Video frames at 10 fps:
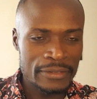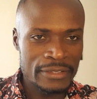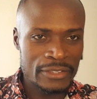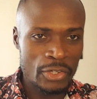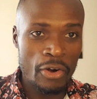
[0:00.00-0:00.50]

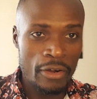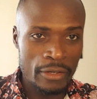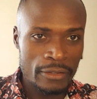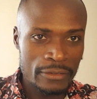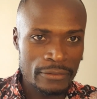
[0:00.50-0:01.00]
it's
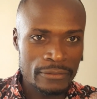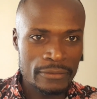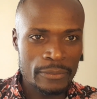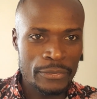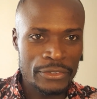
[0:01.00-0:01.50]
wrong,
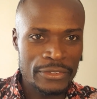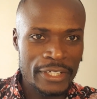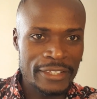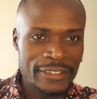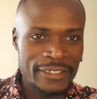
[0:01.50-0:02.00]
both
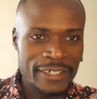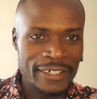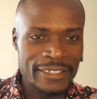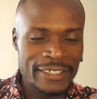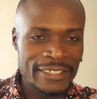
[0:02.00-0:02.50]

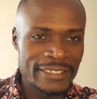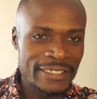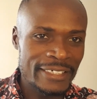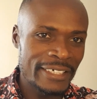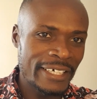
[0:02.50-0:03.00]
ethically and
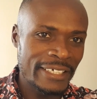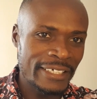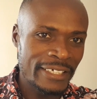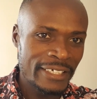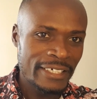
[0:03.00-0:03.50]
legally.